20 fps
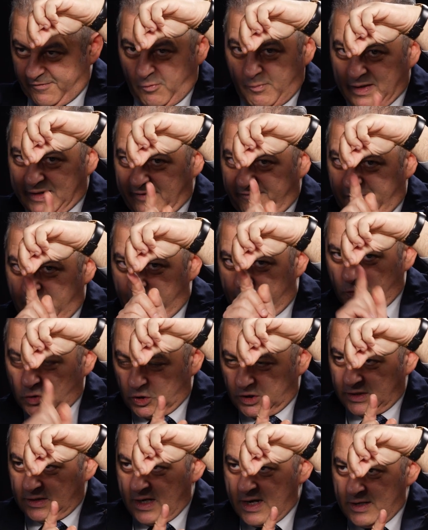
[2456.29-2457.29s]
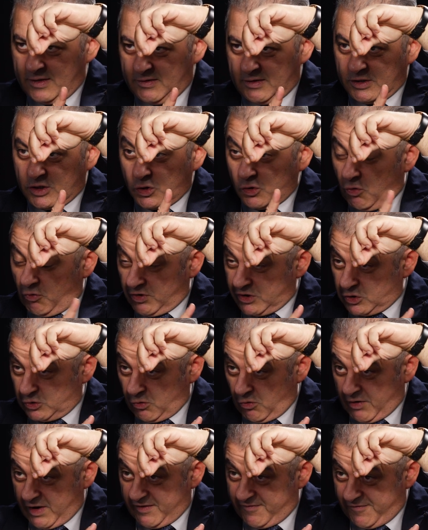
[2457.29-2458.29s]
fall, but if you push it, there is no
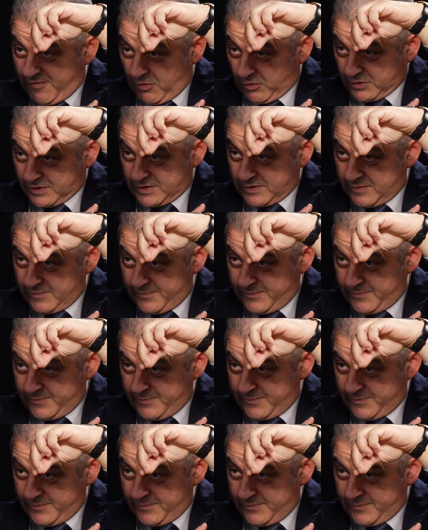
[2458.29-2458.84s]
restoring force.